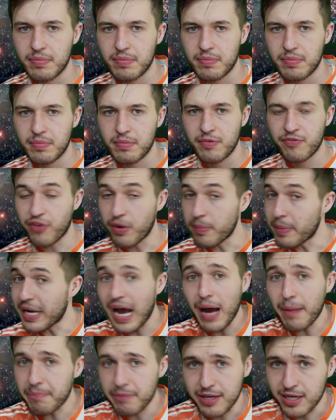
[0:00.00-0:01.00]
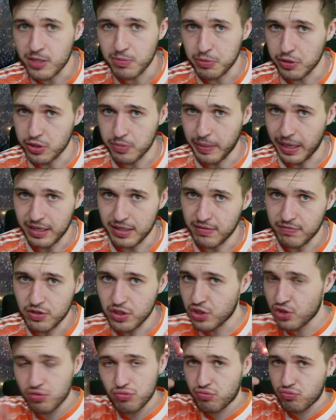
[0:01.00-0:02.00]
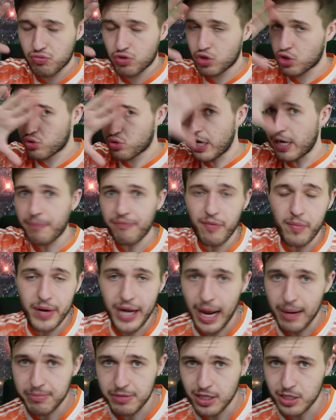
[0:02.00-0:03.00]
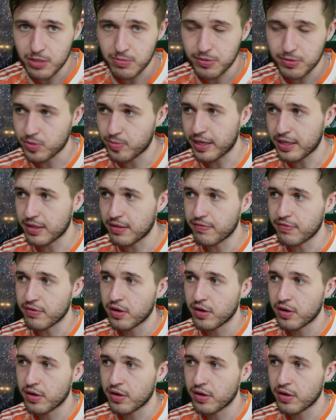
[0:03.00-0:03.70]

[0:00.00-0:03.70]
From an optics perspective, just straight up from an optics perspective,